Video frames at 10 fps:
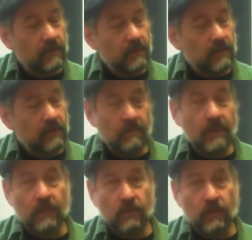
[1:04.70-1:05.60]
C
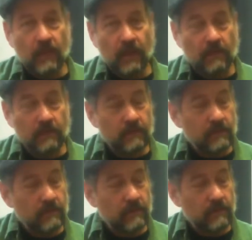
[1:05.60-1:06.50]
major scale.
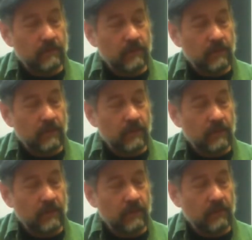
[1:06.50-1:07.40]

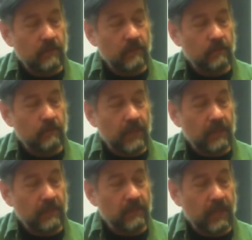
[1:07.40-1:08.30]
It's
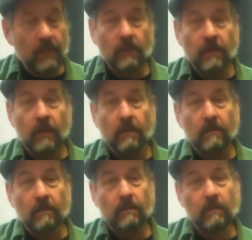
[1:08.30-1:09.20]
based entirely on